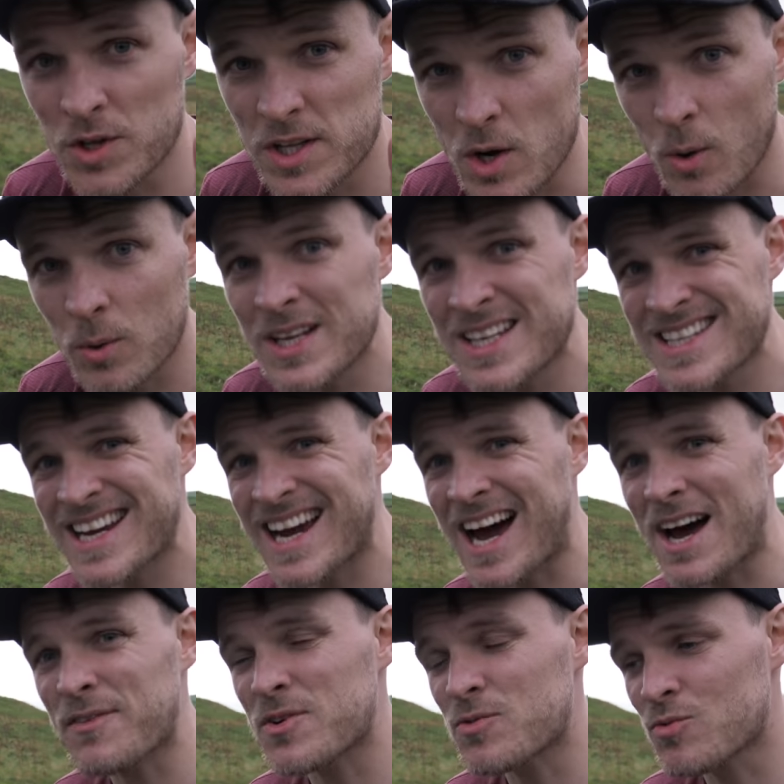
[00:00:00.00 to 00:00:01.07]
The only thing I
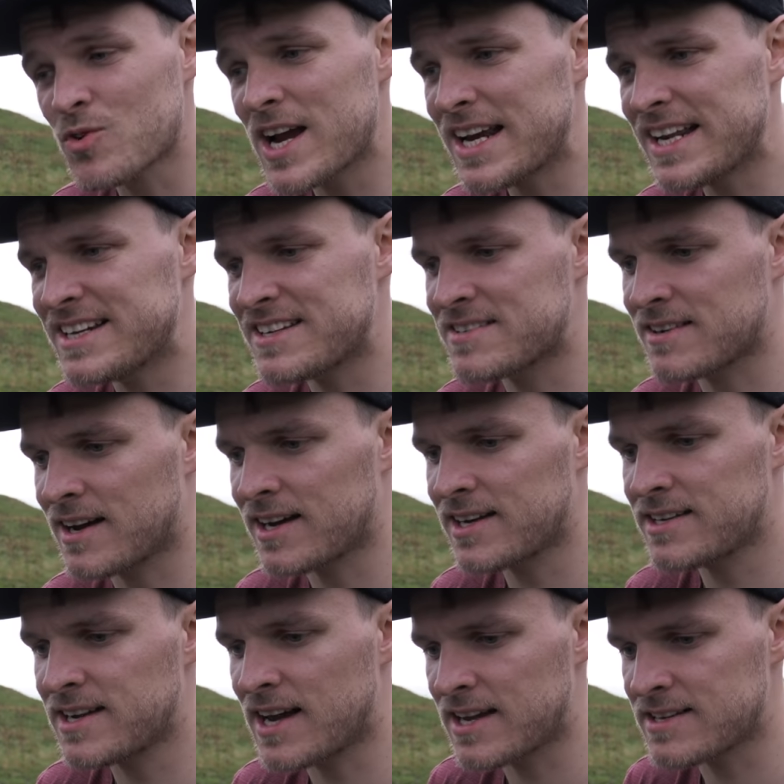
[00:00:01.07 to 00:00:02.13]
haven't really
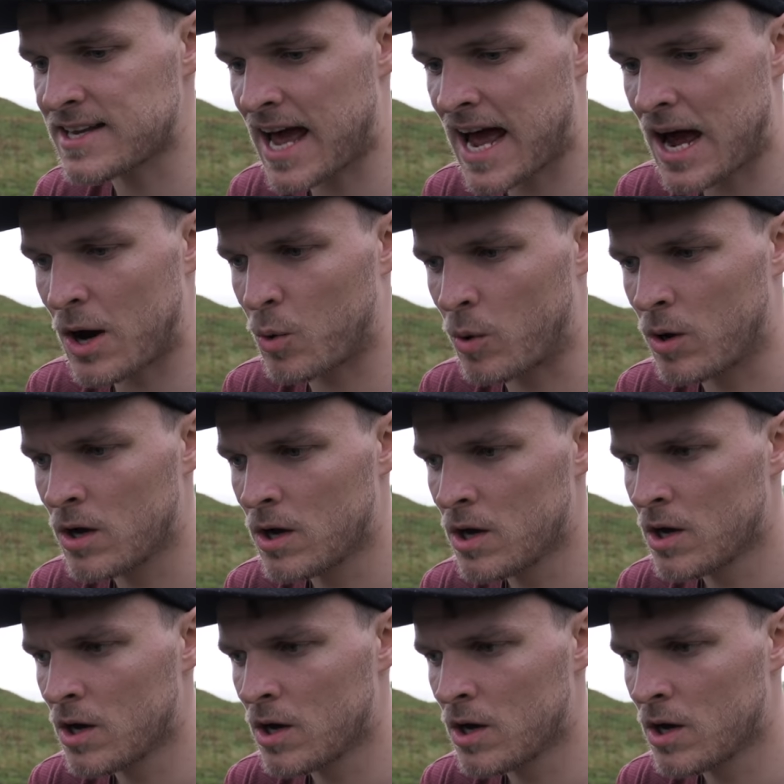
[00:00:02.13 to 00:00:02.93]
decided yet is how